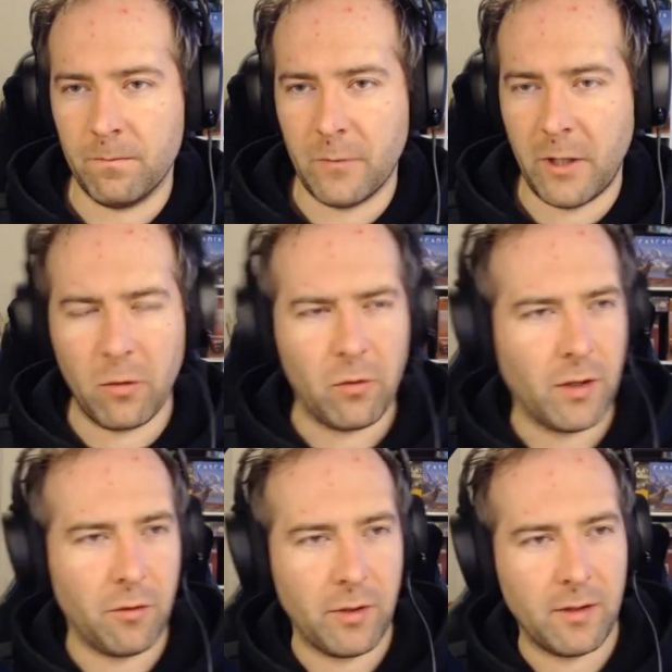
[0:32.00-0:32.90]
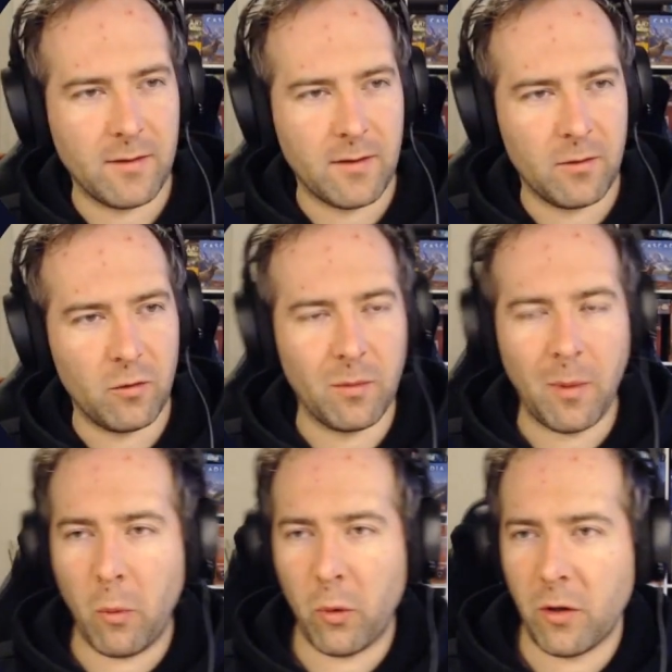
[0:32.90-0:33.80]
I already read this during my
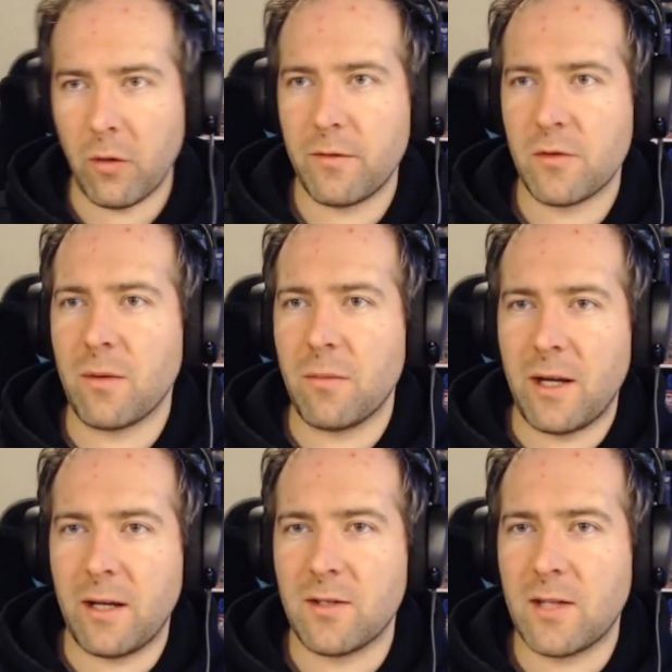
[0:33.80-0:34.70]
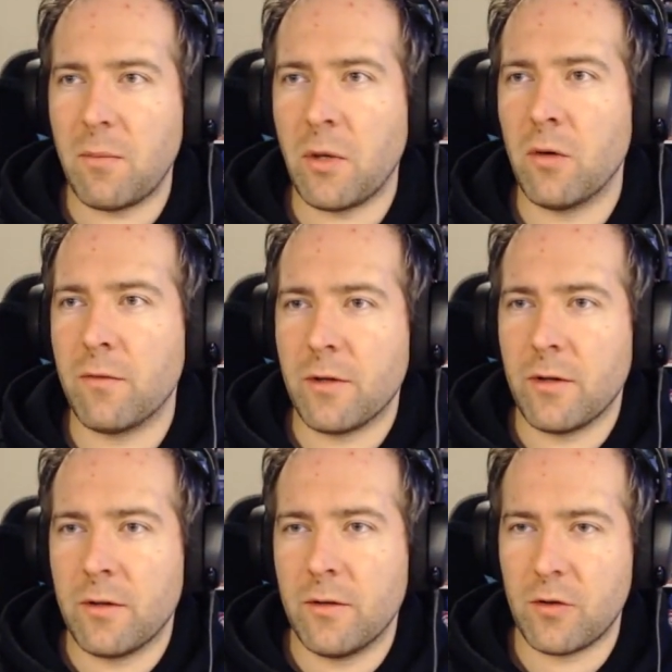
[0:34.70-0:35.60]
morning coffee, so I'm kind of skipping over
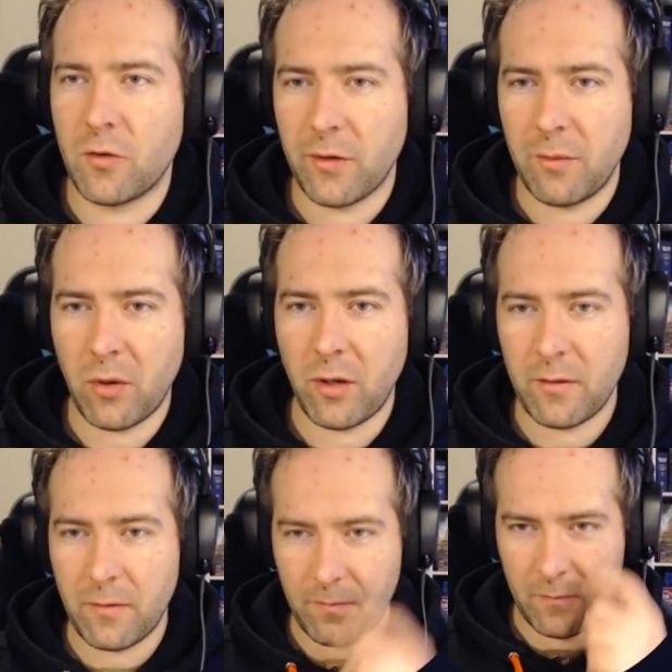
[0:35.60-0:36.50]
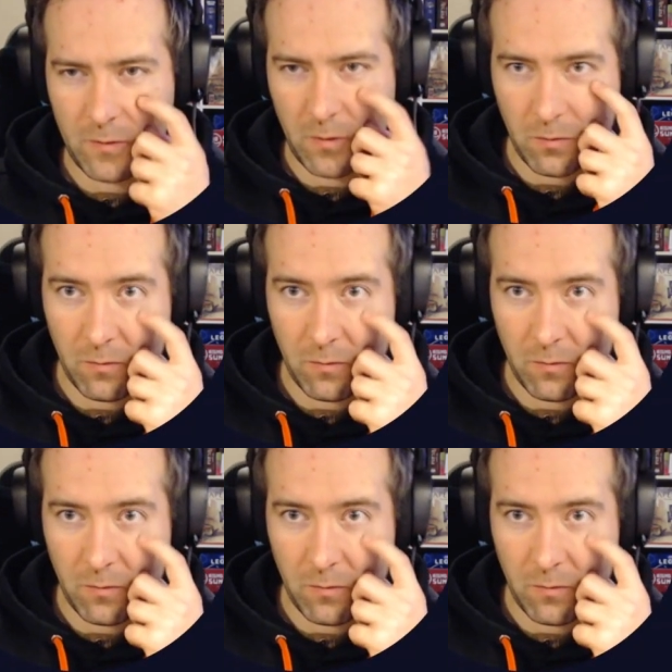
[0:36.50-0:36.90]
the story part. So